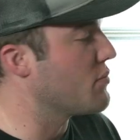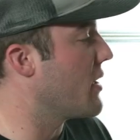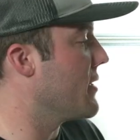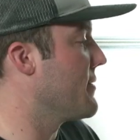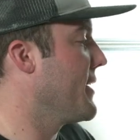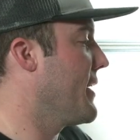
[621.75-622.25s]

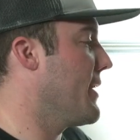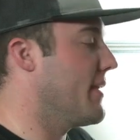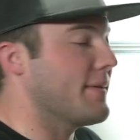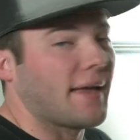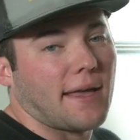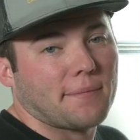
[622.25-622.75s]
But
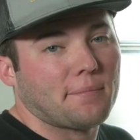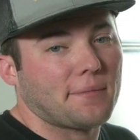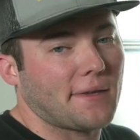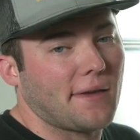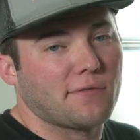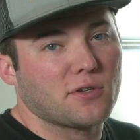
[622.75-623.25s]

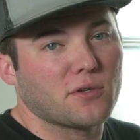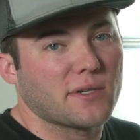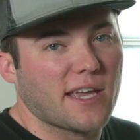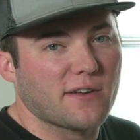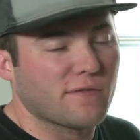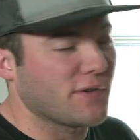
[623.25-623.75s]
if you're doing
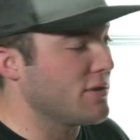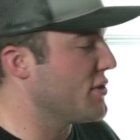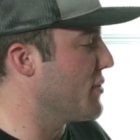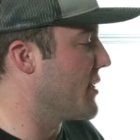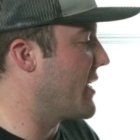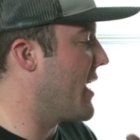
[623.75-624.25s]
interviews,
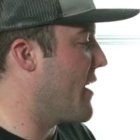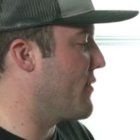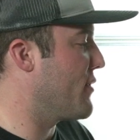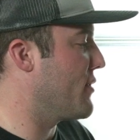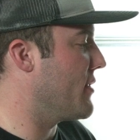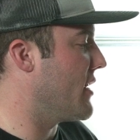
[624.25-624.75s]
you would
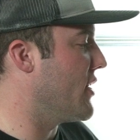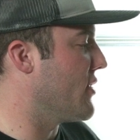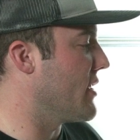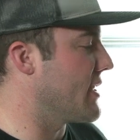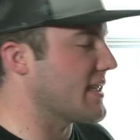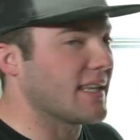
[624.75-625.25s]
never hear
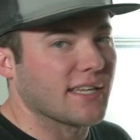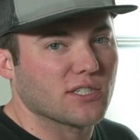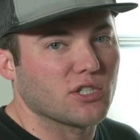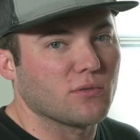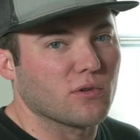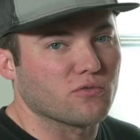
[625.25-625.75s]
this
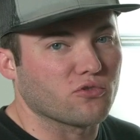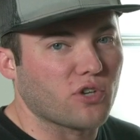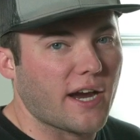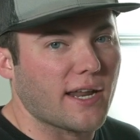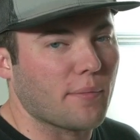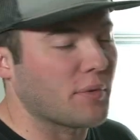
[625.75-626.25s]
unless you were
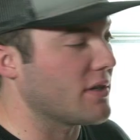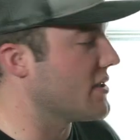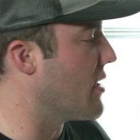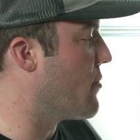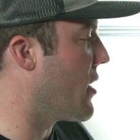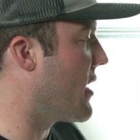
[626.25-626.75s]
right up on
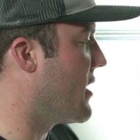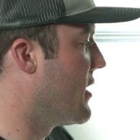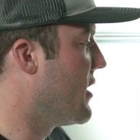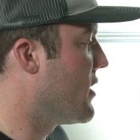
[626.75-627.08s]
somebody.